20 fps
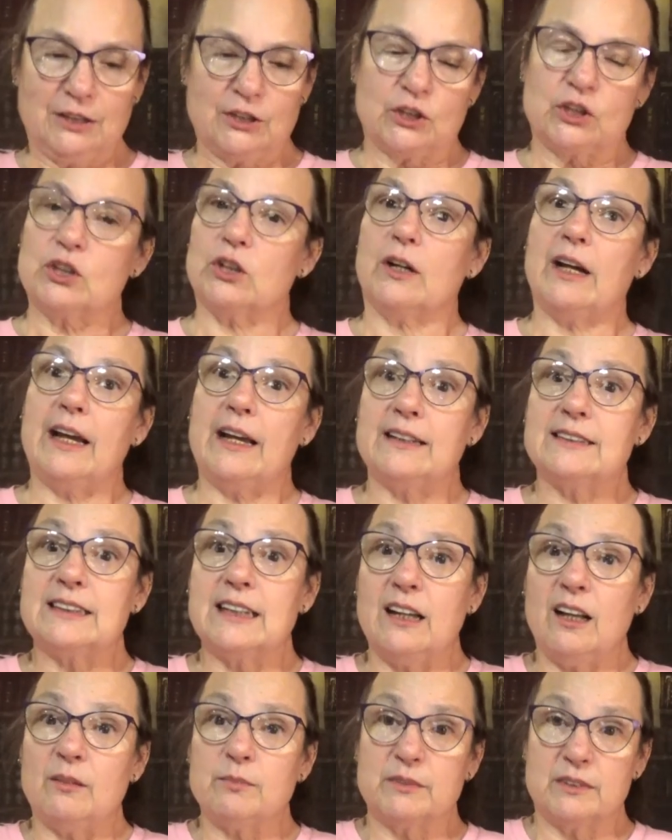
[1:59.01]
Sure has
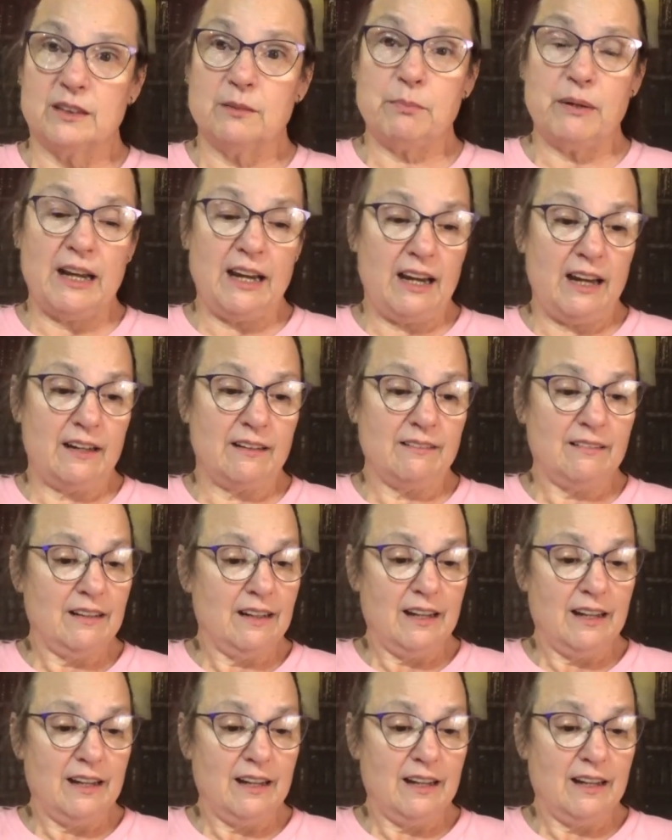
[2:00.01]
helped the pain.